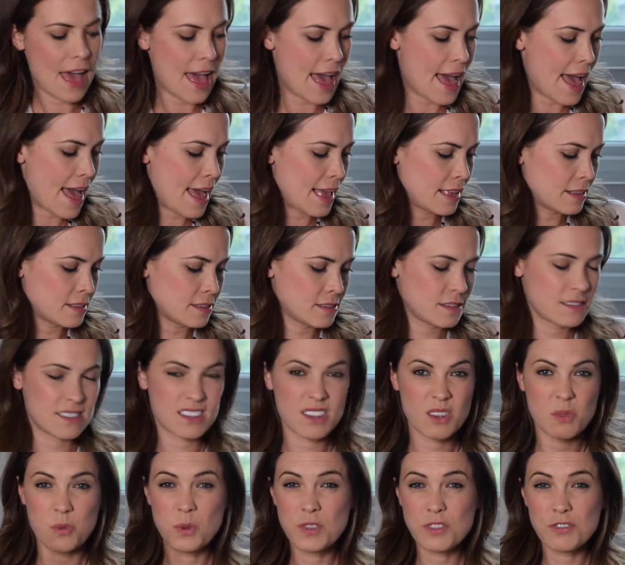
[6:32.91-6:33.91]
and
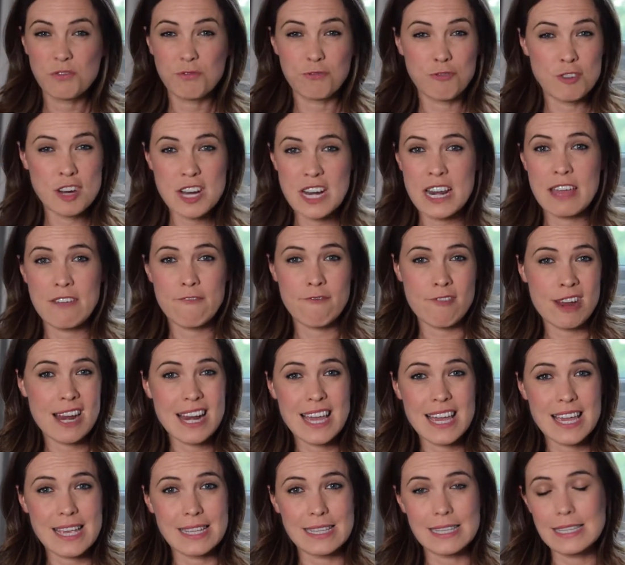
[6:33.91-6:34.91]
was really,
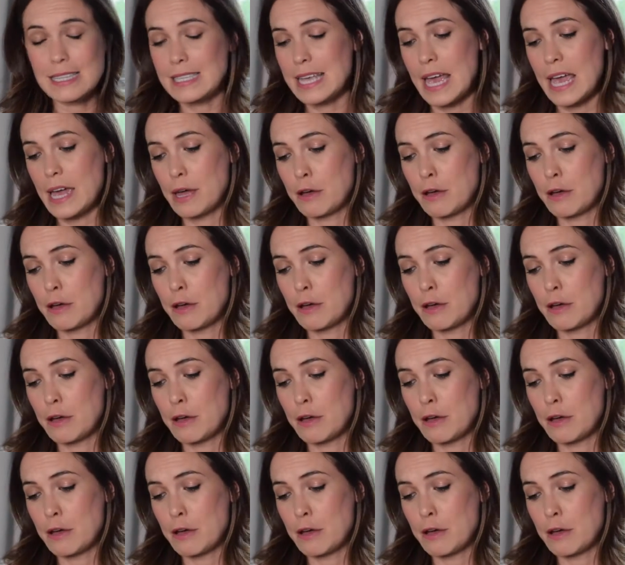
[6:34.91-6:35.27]
really easy to take